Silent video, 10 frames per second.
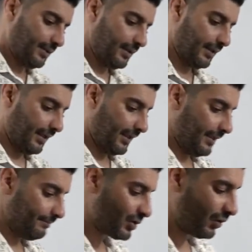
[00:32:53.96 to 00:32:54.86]

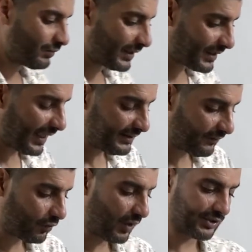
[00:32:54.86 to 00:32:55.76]
So this kind
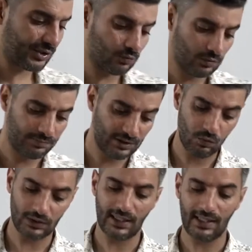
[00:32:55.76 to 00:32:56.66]
of question would be,
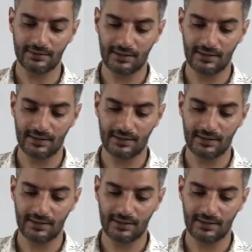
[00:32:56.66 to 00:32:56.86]
what are the